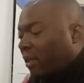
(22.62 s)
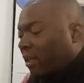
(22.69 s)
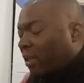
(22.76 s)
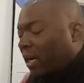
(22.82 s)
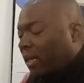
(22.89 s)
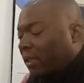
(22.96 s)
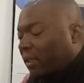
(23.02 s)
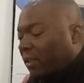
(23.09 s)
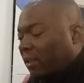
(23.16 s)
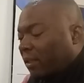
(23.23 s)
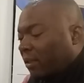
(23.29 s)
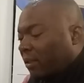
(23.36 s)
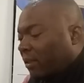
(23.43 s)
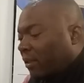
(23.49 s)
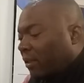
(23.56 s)
That is
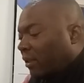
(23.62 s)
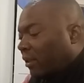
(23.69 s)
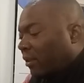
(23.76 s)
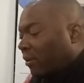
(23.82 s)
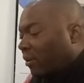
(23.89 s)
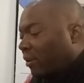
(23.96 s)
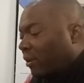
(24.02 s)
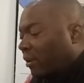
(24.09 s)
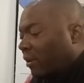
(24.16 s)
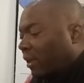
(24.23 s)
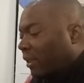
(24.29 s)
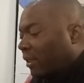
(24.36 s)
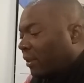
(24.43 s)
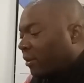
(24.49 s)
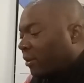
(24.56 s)
not, uh,
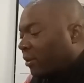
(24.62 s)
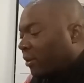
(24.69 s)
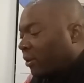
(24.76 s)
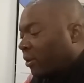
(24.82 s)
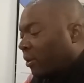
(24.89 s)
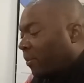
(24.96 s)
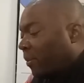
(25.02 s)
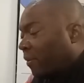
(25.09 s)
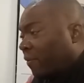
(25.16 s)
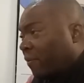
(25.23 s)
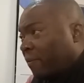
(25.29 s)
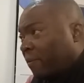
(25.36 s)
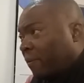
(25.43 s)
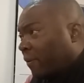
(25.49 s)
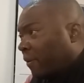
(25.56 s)
that is not on top of
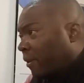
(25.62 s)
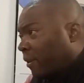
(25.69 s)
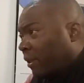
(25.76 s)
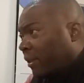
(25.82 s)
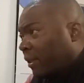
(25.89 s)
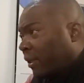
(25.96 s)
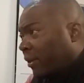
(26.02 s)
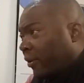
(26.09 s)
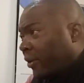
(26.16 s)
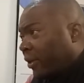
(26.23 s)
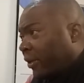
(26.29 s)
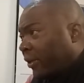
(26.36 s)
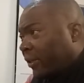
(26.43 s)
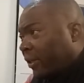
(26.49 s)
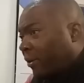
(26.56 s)
uh, the
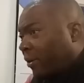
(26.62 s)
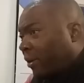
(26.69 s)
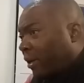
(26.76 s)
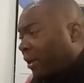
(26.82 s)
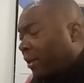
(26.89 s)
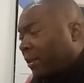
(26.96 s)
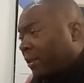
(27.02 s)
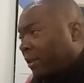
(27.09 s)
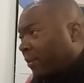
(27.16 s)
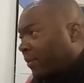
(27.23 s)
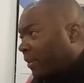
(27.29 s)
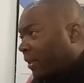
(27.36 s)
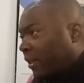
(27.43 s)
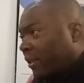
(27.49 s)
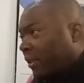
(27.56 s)
Secretary General and the
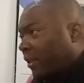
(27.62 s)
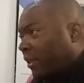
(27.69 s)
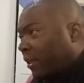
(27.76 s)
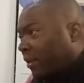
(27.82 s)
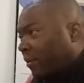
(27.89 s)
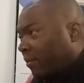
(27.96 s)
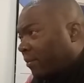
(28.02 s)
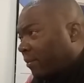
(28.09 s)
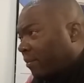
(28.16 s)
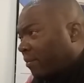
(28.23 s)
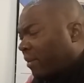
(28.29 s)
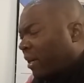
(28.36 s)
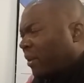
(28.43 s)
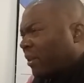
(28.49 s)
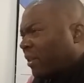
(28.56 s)
team's agenda.
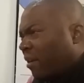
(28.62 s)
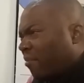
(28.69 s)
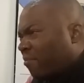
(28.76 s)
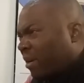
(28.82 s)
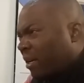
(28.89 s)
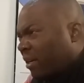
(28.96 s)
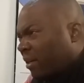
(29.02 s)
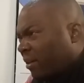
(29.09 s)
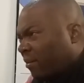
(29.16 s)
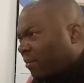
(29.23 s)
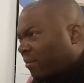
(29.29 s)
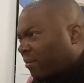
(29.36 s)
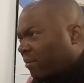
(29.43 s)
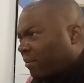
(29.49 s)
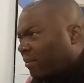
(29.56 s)
Miles Sampa,
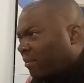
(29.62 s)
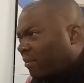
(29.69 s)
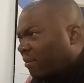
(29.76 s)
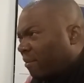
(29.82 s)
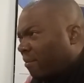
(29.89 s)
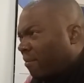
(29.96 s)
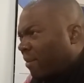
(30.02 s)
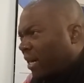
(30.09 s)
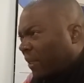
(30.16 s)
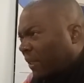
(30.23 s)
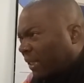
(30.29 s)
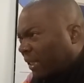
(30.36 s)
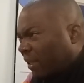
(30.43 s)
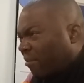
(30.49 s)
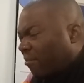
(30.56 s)

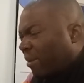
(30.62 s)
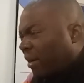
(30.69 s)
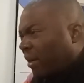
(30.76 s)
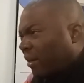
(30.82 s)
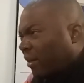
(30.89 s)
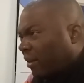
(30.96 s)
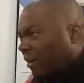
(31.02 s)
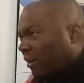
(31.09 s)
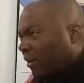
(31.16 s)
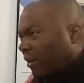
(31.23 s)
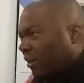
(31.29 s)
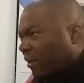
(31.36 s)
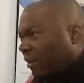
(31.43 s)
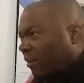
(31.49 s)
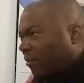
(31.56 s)
Miles Sampa
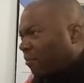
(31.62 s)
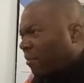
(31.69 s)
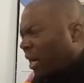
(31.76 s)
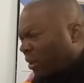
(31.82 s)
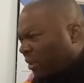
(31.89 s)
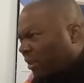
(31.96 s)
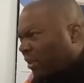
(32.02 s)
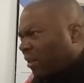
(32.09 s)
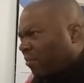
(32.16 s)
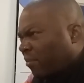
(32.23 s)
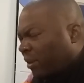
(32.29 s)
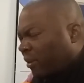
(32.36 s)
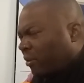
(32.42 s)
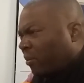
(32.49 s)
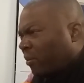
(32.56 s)
Miles
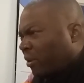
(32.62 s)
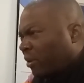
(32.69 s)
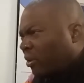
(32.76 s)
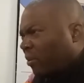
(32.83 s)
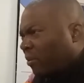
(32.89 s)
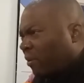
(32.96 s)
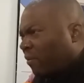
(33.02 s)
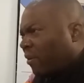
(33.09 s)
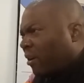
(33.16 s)
Sampa to be on top of our